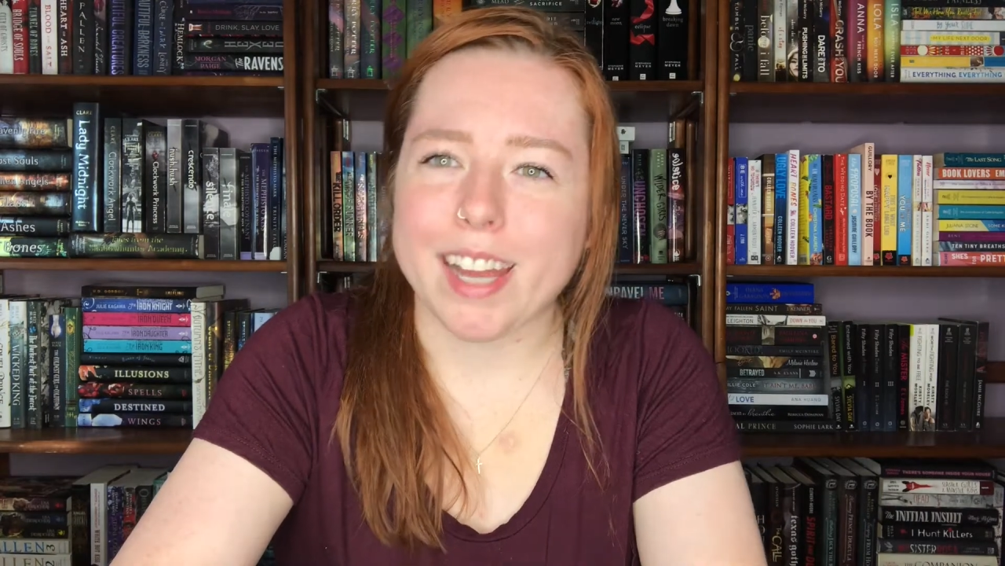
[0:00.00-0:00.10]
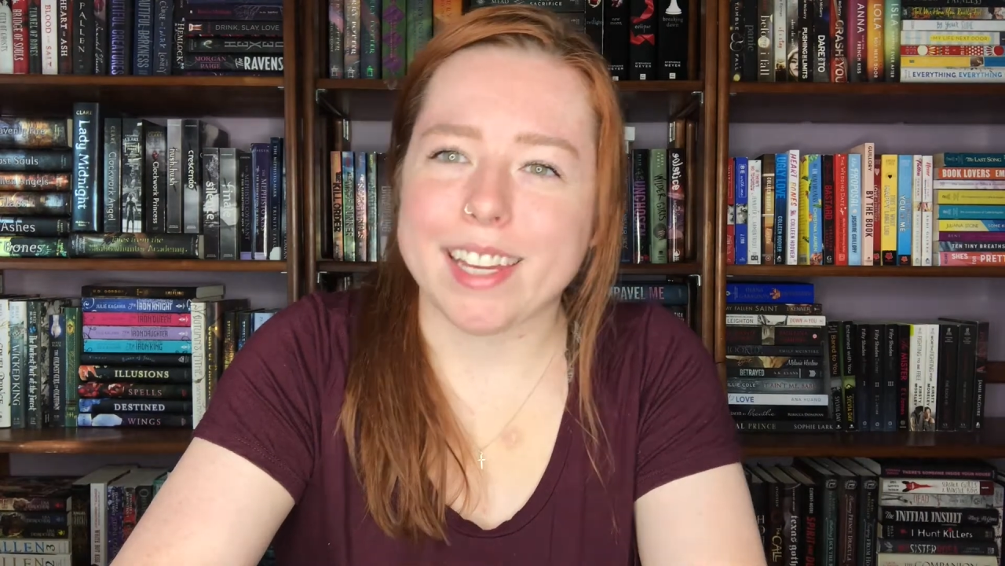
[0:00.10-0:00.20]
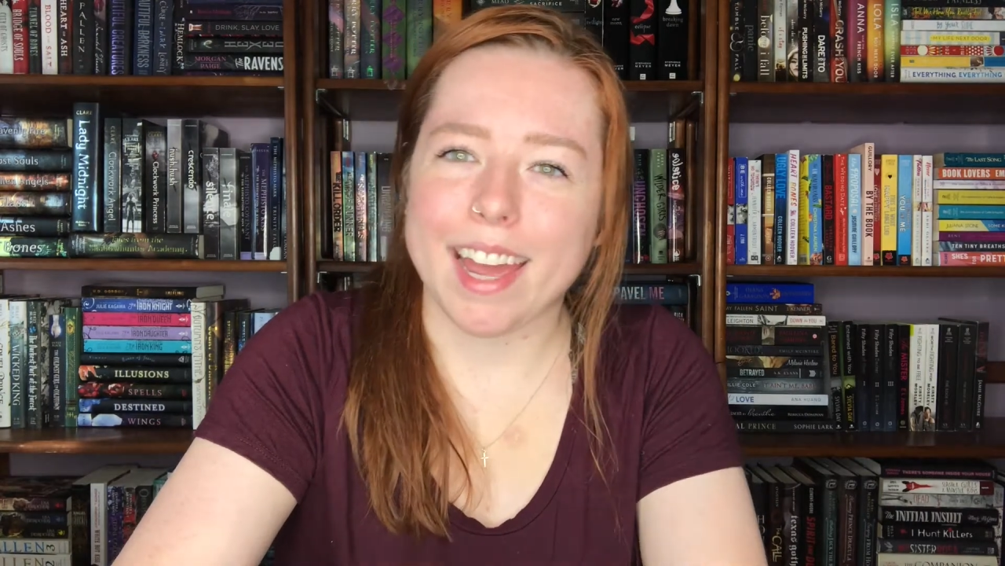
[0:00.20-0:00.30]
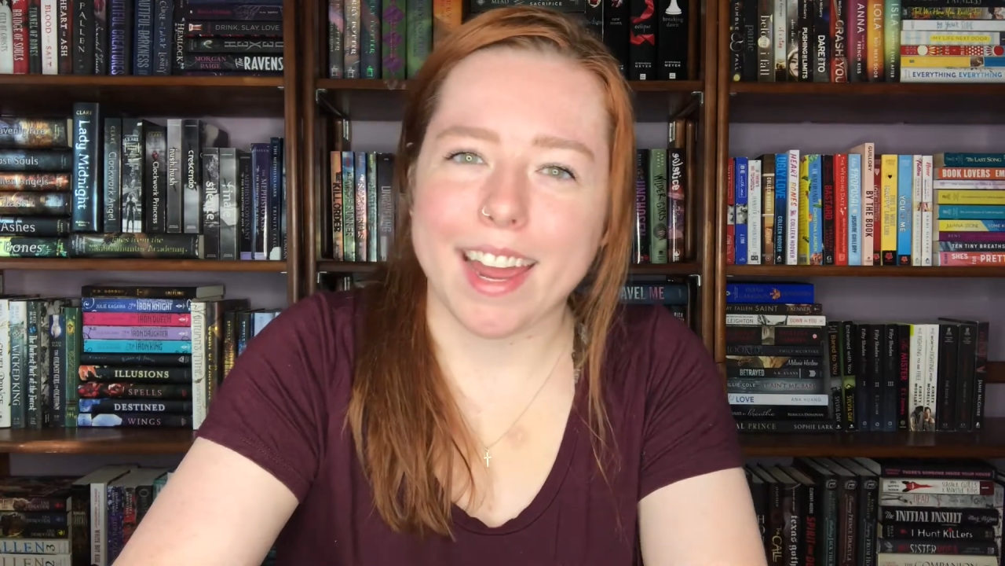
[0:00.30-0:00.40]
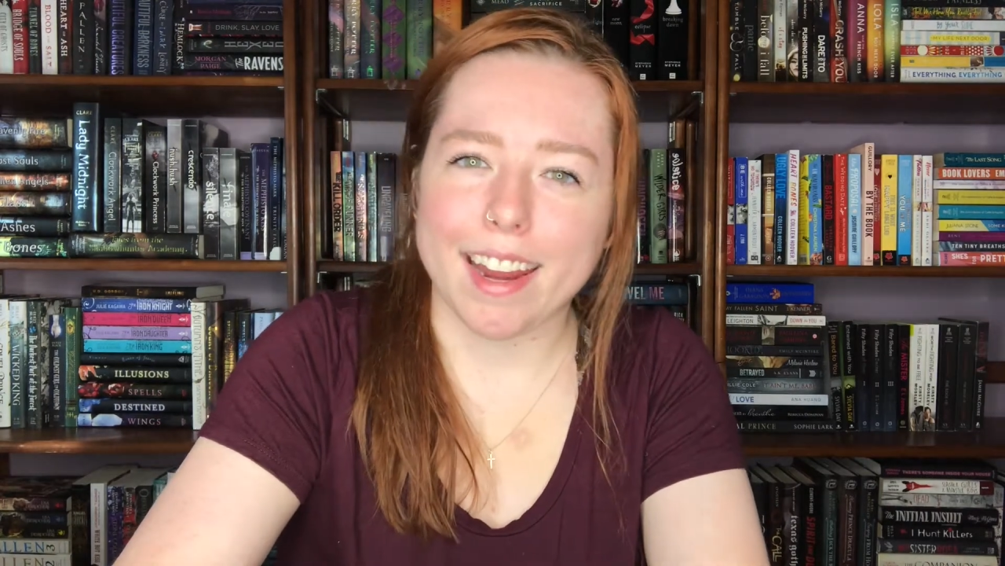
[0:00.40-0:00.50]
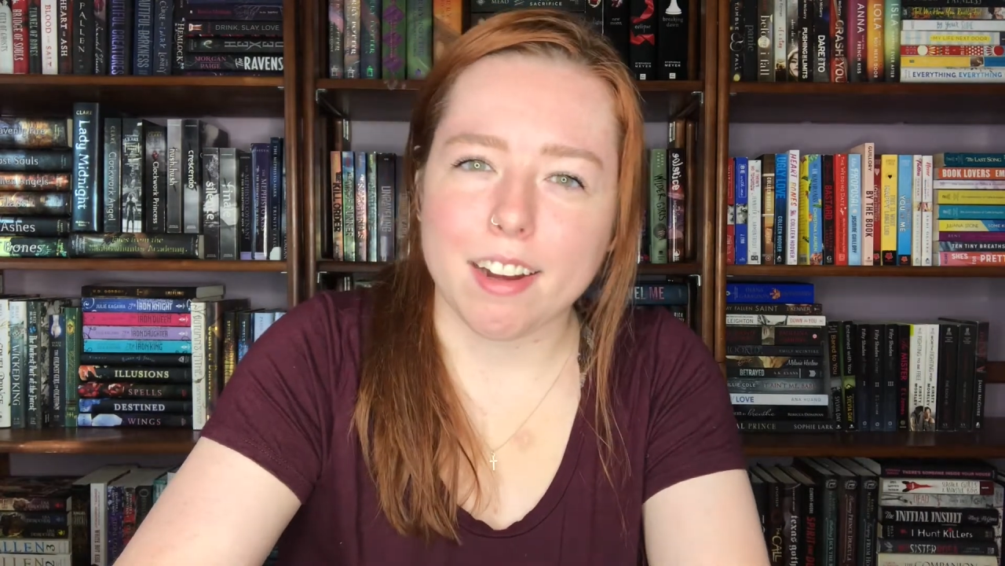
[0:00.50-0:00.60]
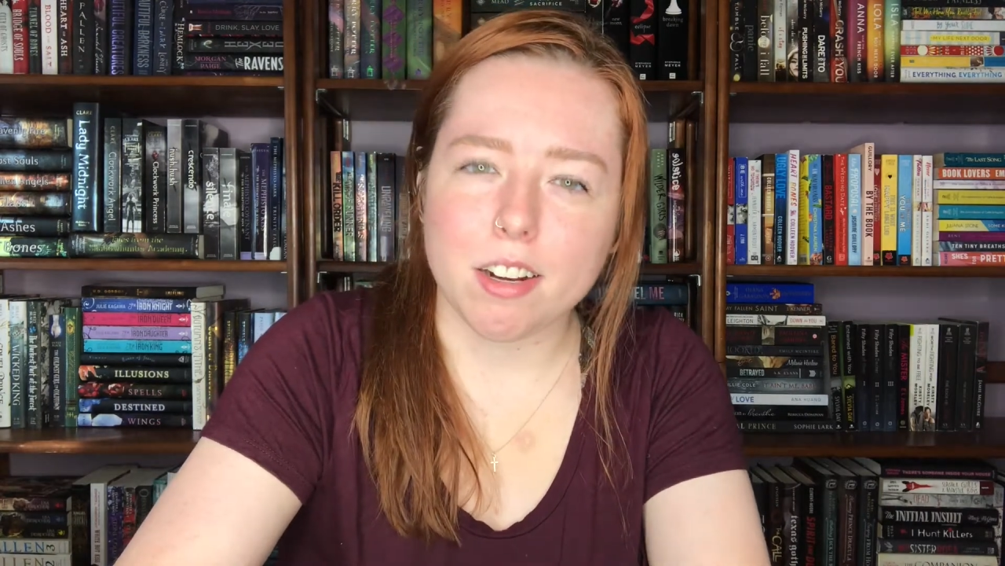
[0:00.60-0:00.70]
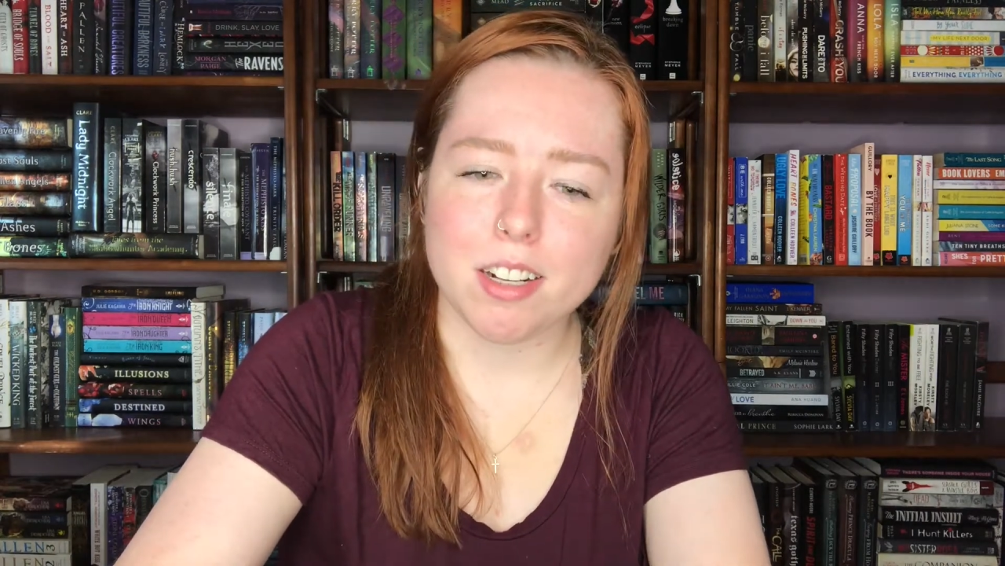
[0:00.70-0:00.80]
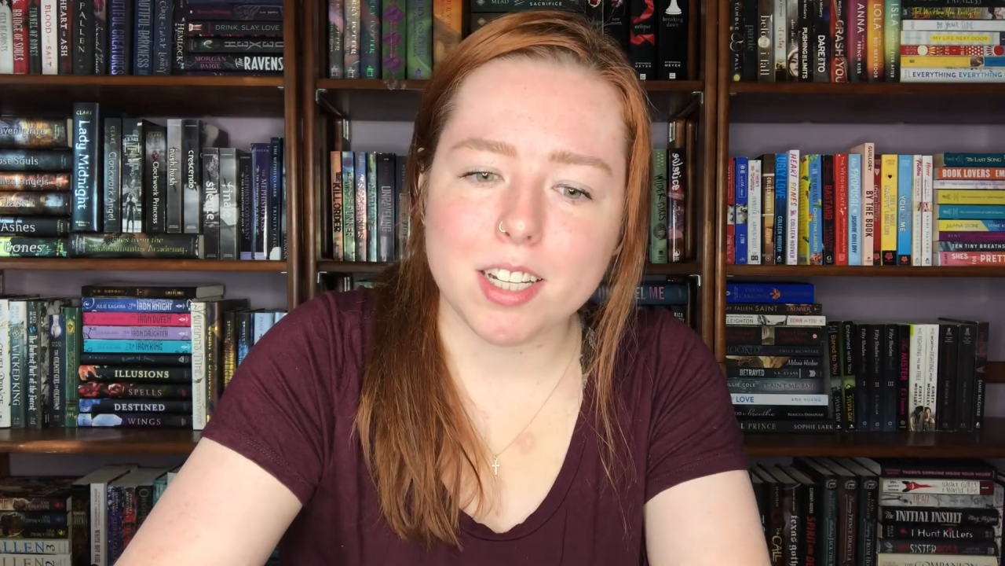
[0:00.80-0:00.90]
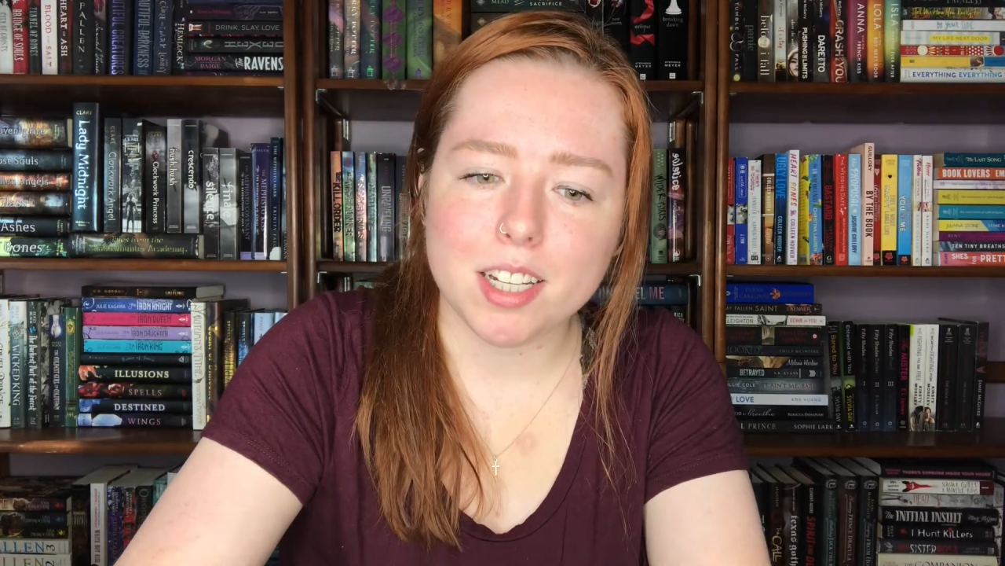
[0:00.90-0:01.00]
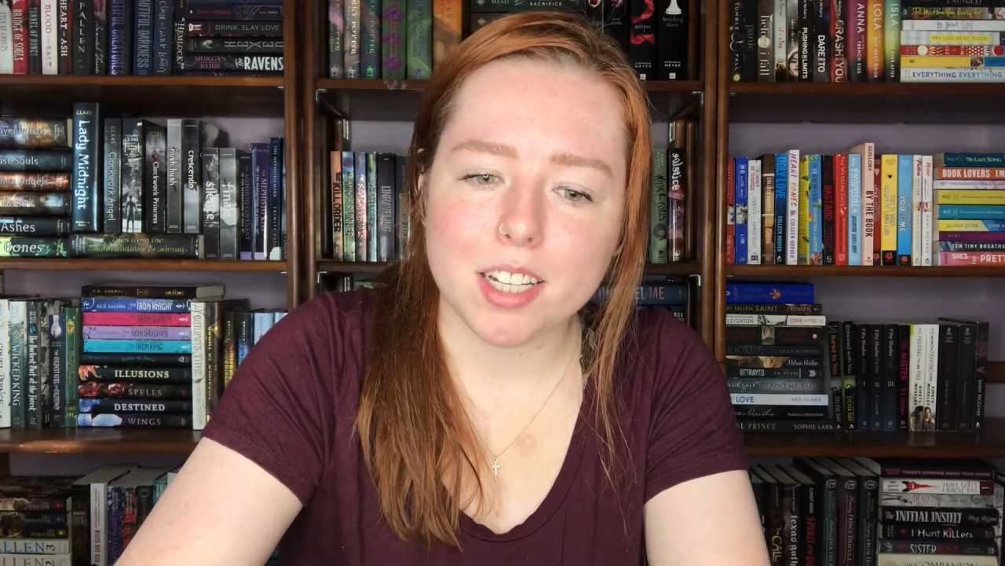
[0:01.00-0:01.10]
cared.